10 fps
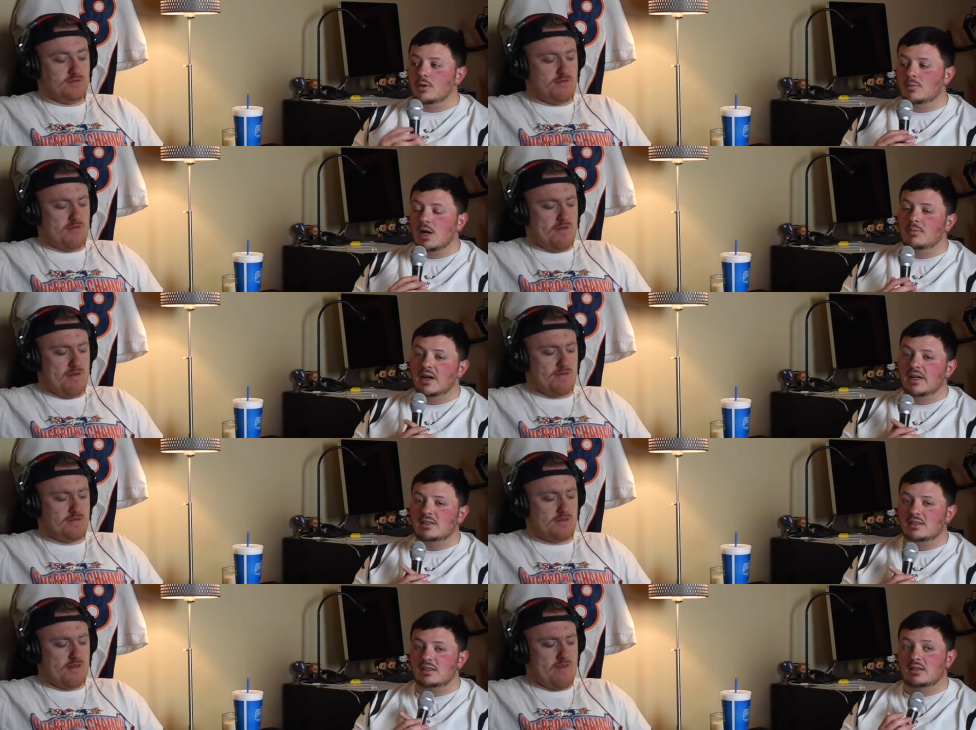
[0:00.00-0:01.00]
Speaker 1: where my
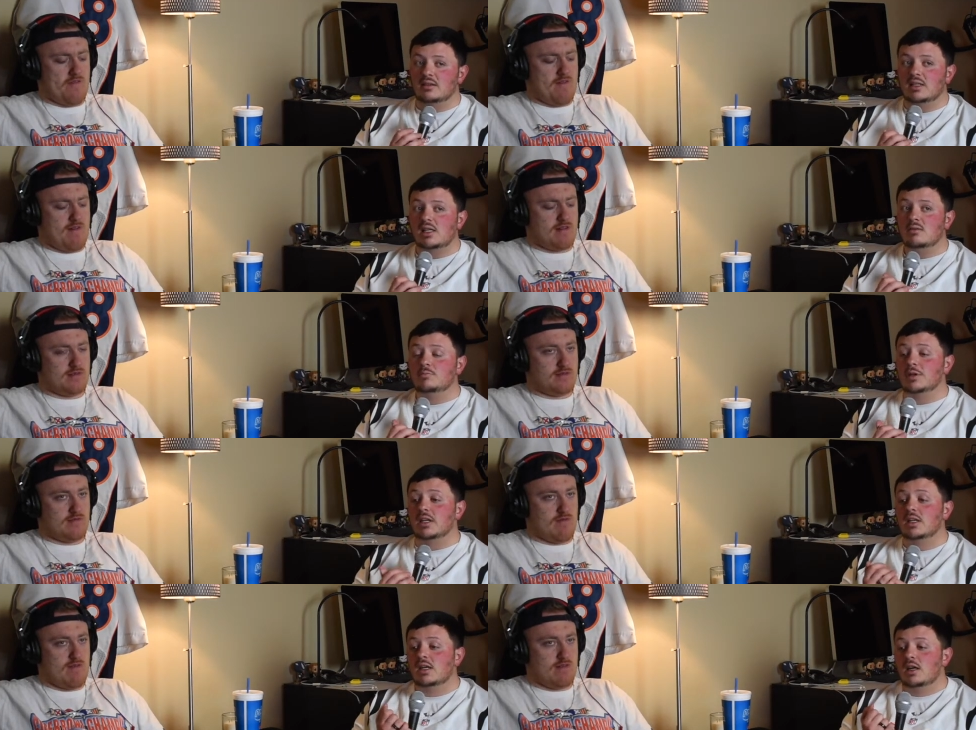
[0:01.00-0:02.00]
bias is going to lean,
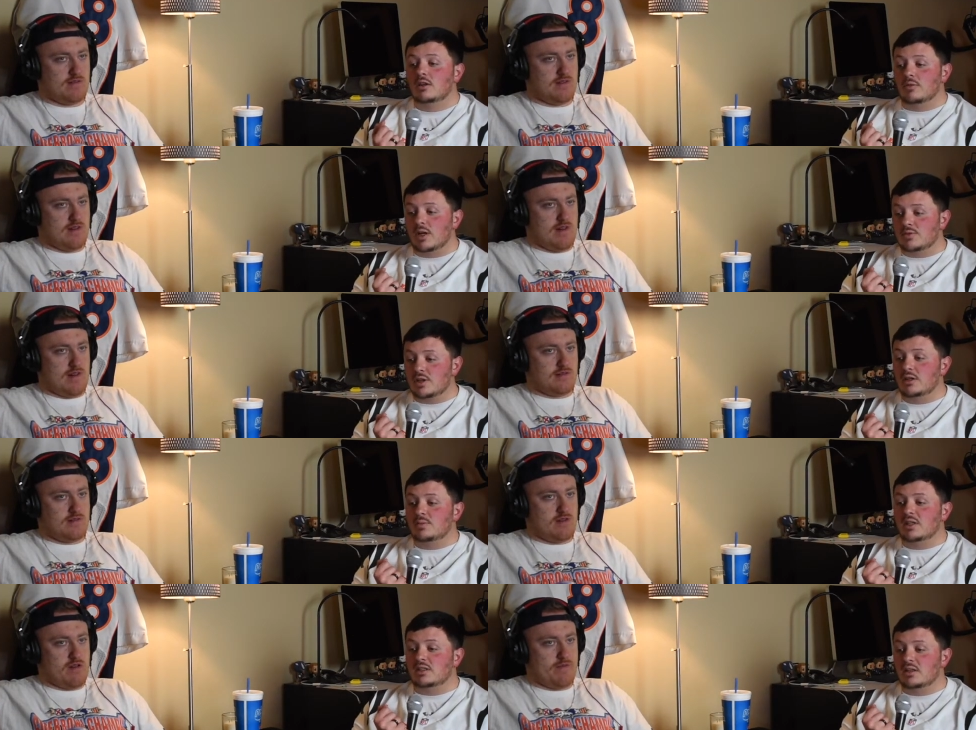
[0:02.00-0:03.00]
but the Rams are going to
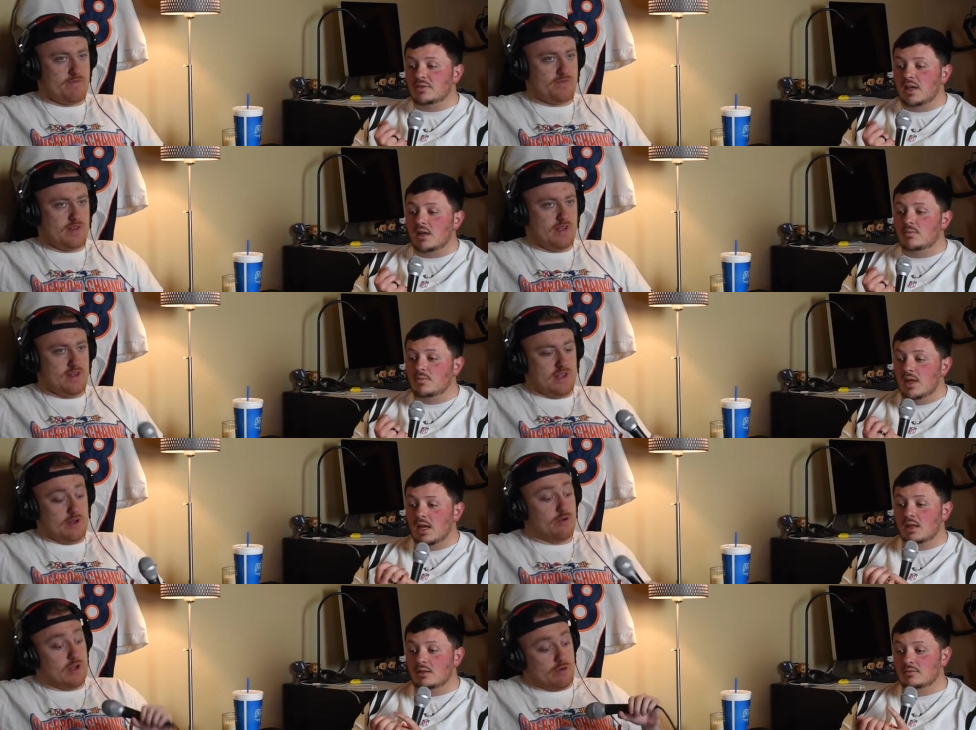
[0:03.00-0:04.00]
be a tough game.
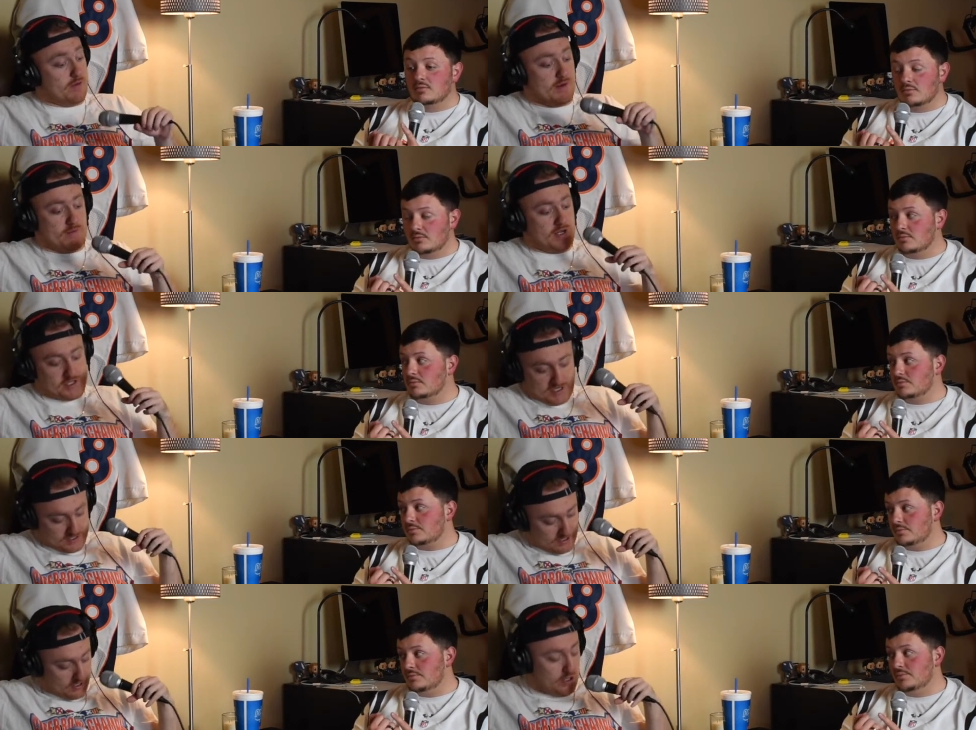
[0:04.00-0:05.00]
It, would have been much
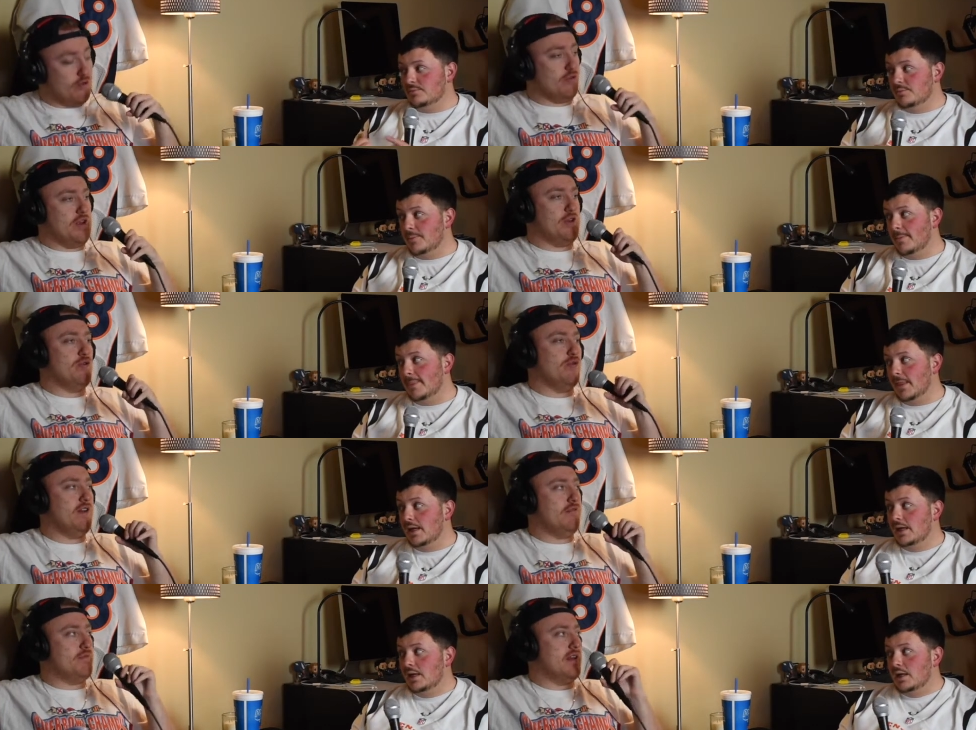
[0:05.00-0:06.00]
easier. You you
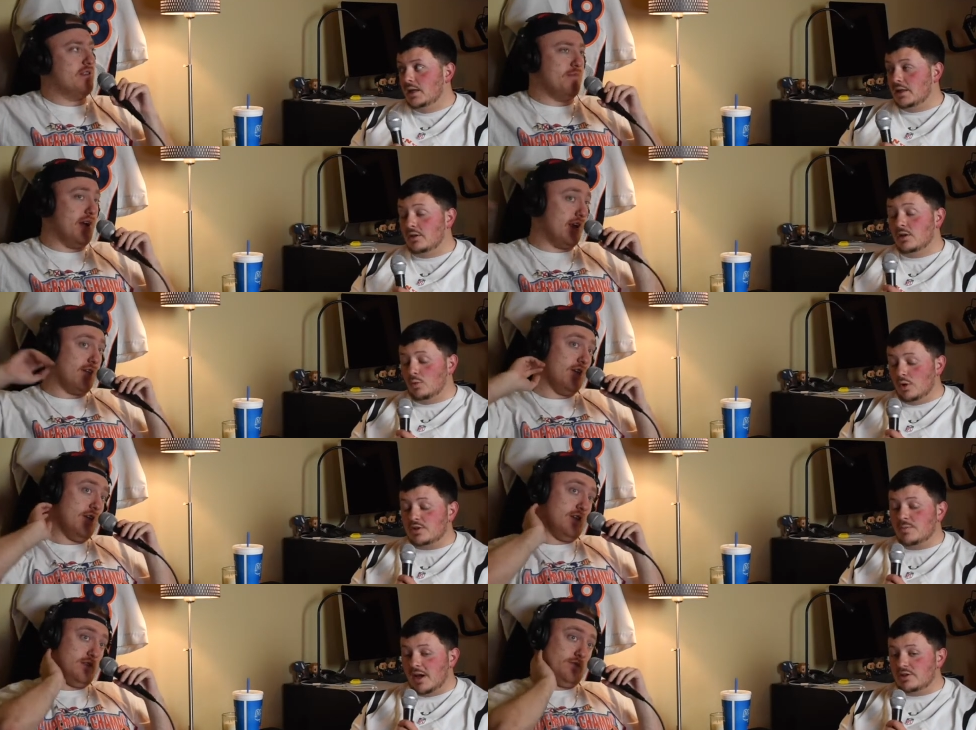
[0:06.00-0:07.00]
would have
Speaker 2: been the they're betting, the
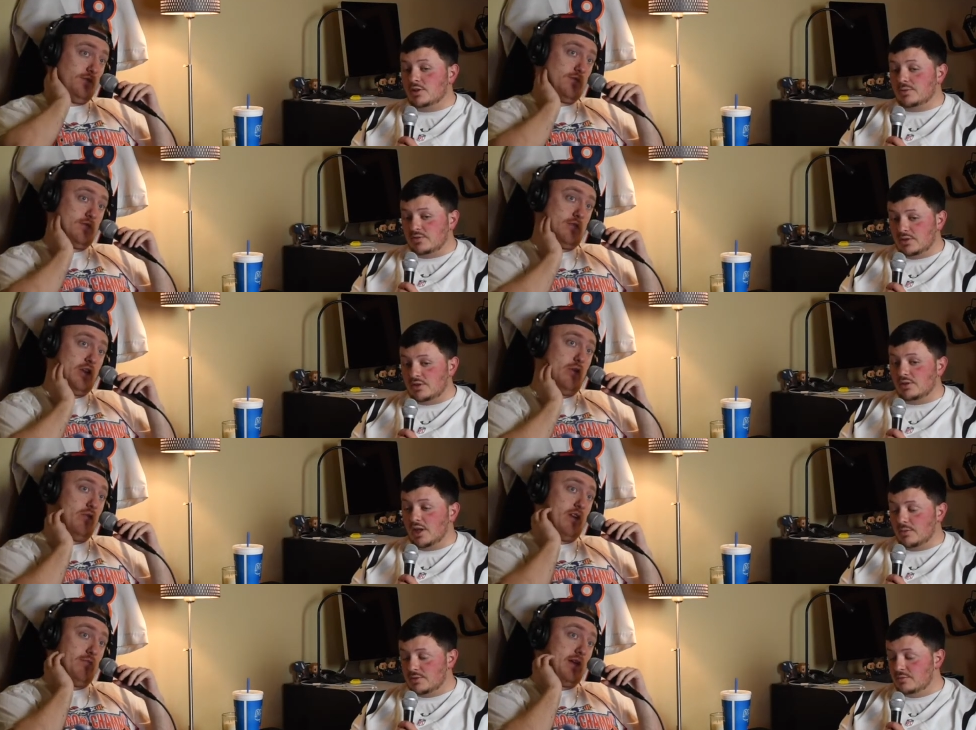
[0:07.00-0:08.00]
worst
Speaker 1: matchup of the two. You
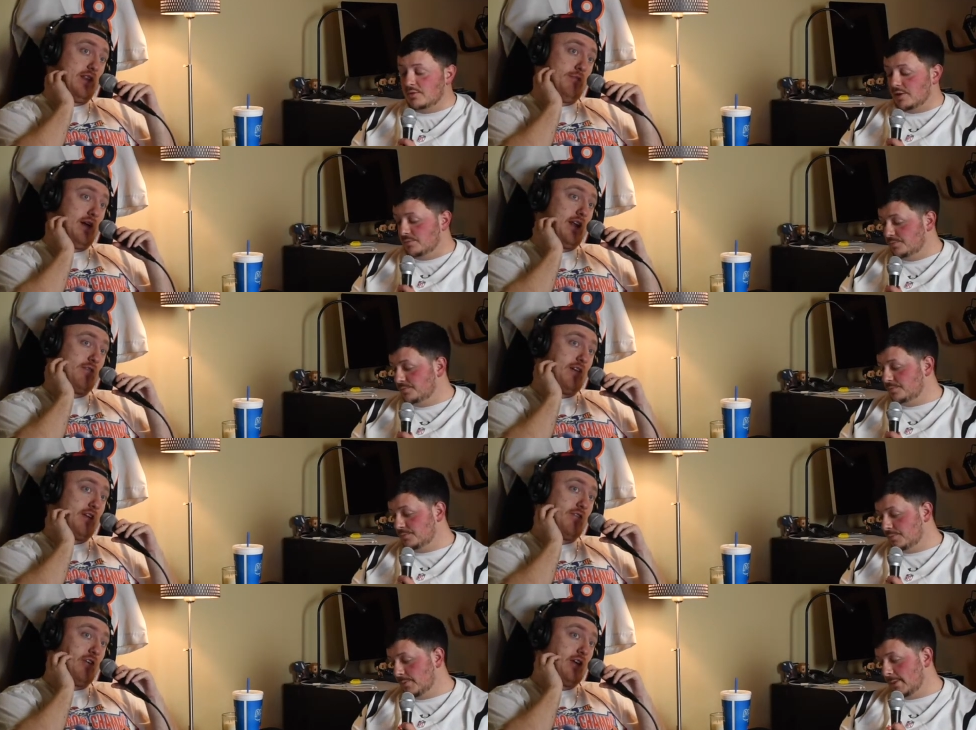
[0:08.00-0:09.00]
would have
Speaker 2: been the betting
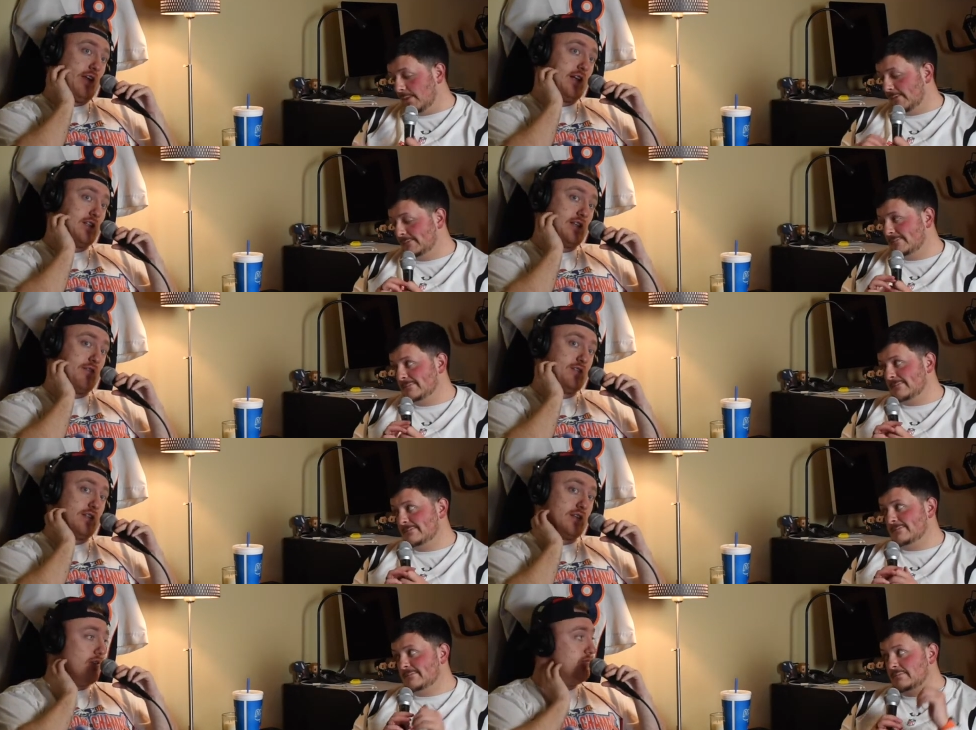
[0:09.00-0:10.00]
favorite against San
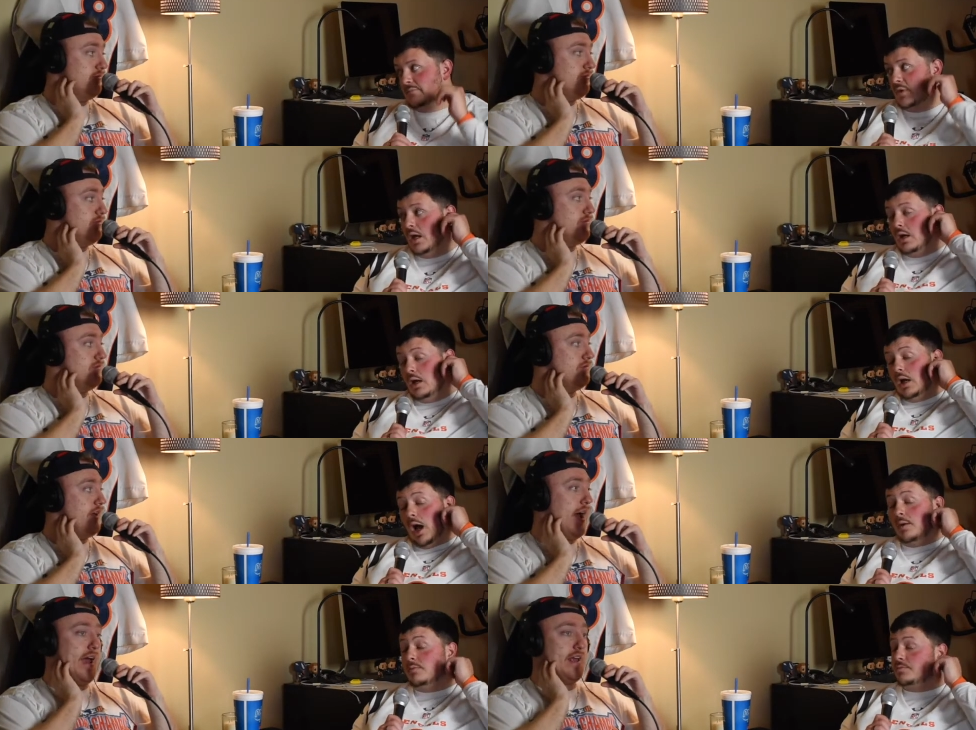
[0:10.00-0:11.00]
Francisco.
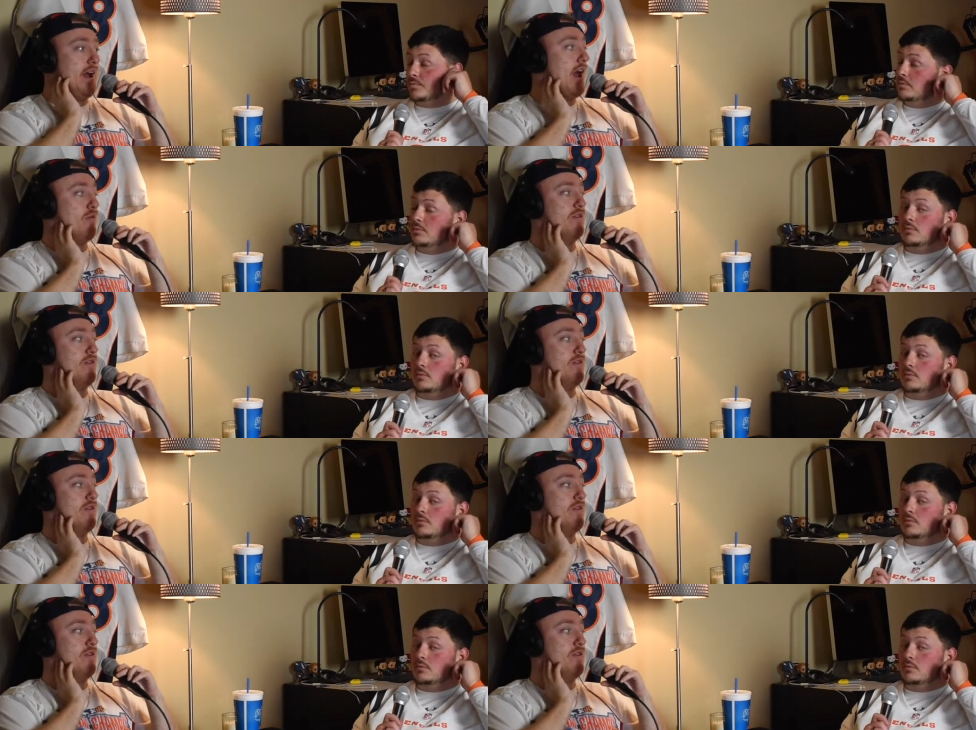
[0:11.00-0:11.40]
I'm, I, I